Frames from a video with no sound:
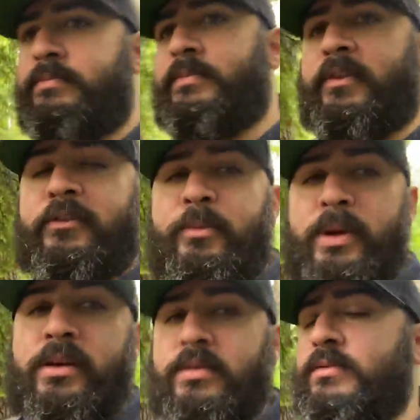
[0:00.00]
this is
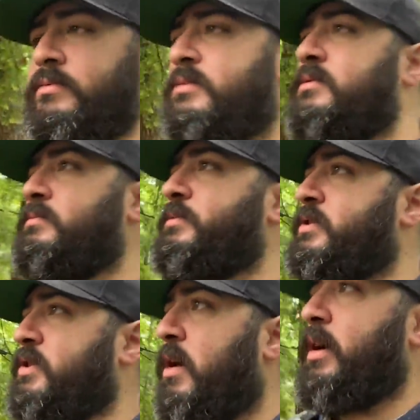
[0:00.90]
weird i'm
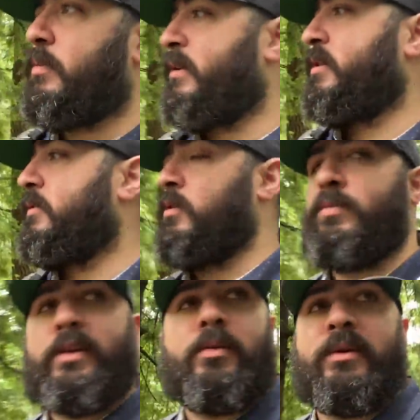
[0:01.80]
just talking to myself
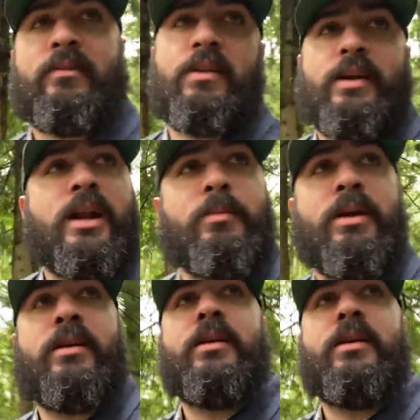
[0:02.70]
hopefully nobody's looking at me